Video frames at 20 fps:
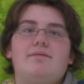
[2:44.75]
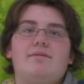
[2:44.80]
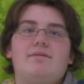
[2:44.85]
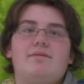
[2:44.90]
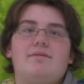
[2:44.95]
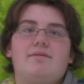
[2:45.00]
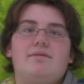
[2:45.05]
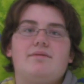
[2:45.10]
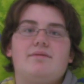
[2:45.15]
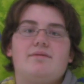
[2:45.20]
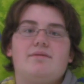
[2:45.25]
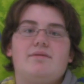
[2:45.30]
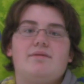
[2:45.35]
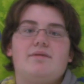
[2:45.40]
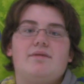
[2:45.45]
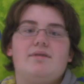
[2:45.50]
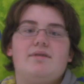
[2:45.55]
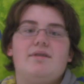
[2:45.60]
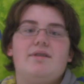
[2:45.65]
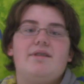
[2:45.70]

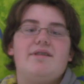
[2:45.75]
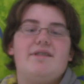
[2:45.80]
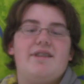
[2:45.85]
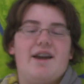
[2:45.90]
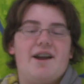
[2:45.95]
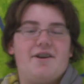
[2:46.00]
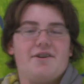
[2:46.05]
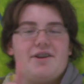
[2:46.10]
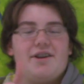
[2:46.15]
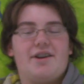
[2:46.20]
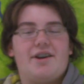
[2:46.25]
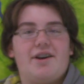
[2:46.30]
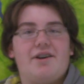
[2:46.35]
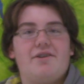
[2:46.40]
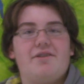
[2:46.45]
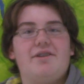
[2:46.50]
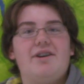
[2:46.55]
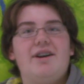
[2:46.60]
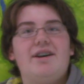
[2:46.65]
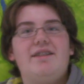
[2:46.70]
Kentucky. There you
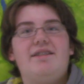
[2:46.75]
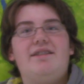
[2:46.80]
go.